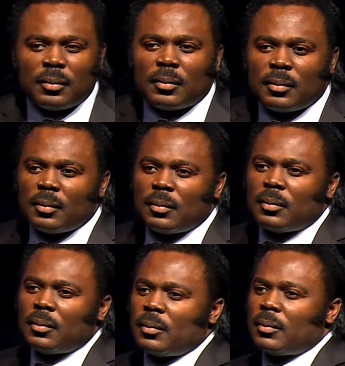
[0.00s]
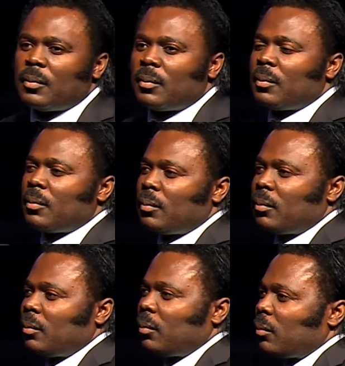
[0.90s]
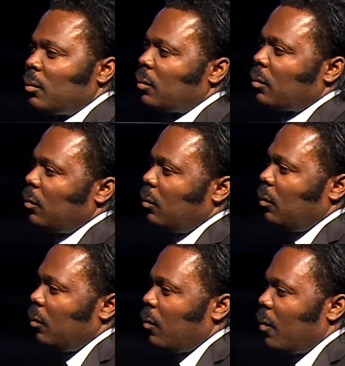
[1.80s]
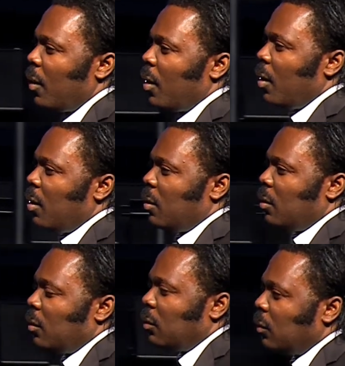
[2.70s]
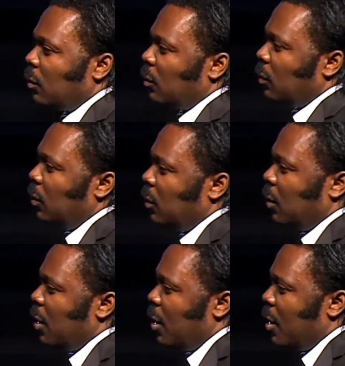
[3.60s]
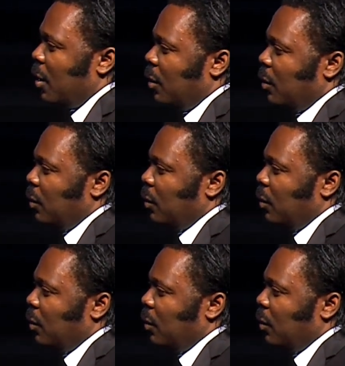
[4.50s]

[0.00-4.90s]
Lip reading: Nothing is said.